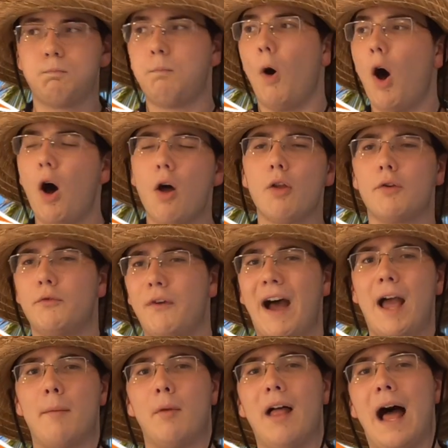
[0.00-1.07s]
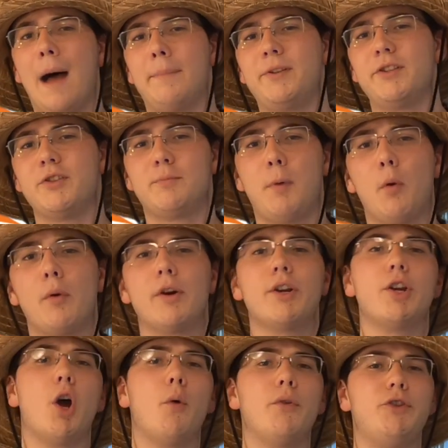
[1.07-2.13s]
all are viable options, but we're
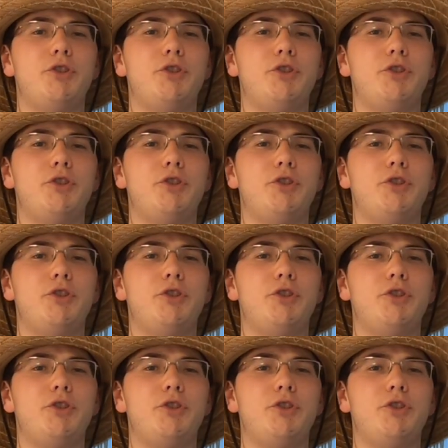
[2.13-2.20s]
going to go with